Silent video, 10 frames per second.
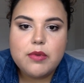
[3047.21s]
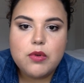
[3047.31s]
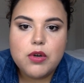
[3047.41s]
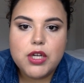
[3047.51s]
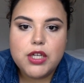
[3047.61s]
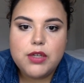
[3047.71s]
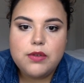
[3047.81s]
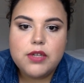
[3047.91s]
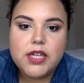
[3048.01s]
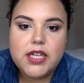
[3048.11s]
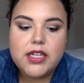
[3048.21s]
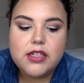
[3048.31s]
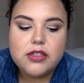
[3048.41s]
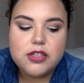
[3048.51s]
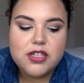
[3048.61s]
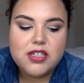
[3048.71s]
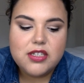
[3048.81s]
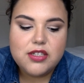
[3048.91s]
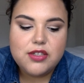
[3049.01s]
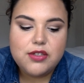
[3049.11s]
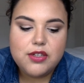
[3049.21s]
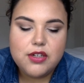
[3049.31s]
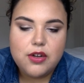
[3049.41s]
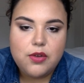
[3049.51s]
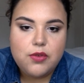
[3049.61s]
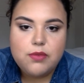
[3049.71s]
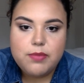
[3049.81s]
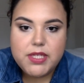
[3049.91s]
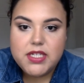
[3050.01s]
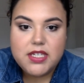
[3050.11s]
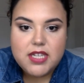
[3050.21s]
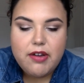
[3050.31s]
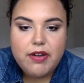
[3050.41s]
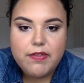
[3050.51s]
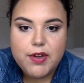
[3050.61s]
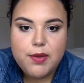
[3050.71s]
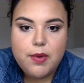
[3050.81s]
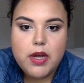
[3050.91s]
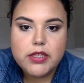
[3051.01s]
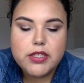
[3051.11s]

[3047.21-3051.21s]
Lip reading: or you can turn it into your own business however you want.